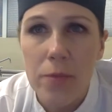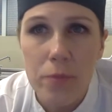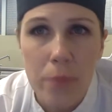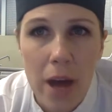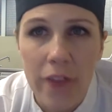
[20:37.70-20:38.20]

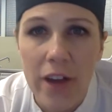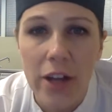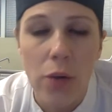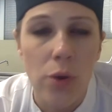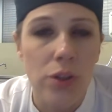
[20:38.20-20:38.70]

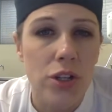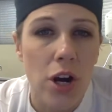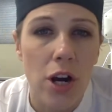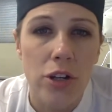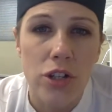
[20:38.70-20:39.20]
modified
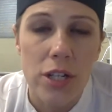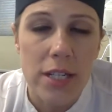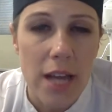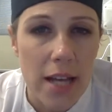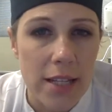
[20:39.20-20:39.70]
cornstarch
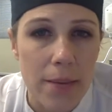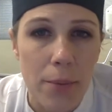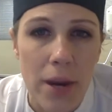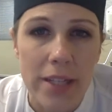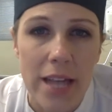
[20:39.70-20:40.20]
doesn't
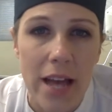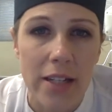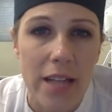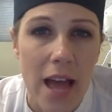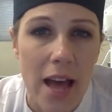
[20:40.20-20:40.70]
break
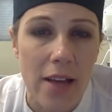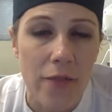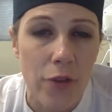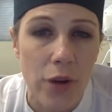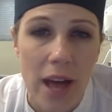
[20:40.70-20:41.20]
down to
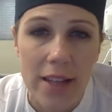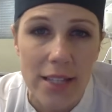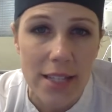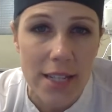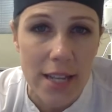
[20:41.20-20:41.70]
fruit
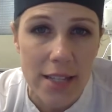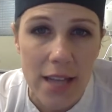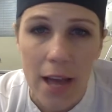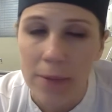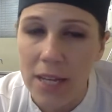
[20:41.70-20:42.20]
acids and enzymes.